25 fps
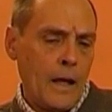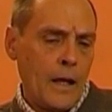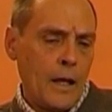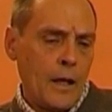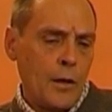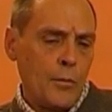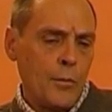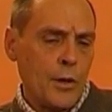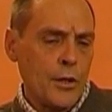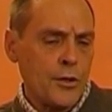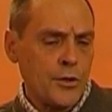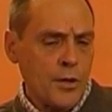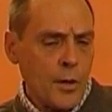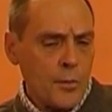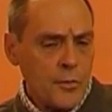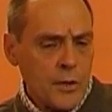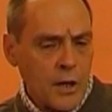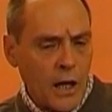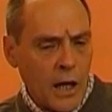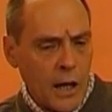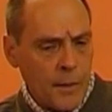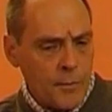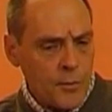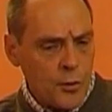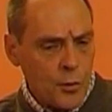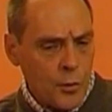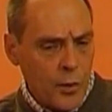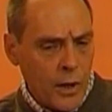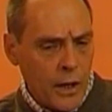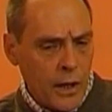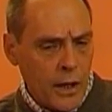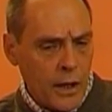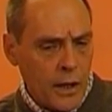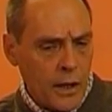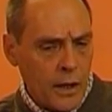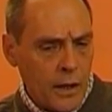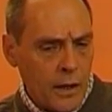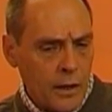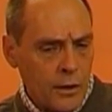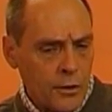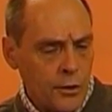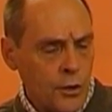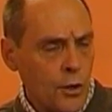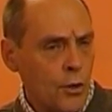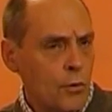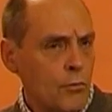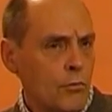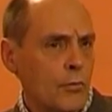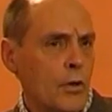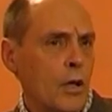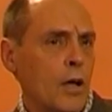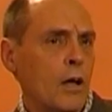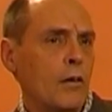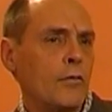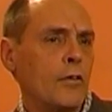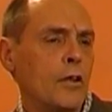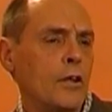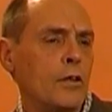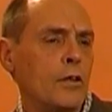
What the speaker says: But sometimes we don't recover.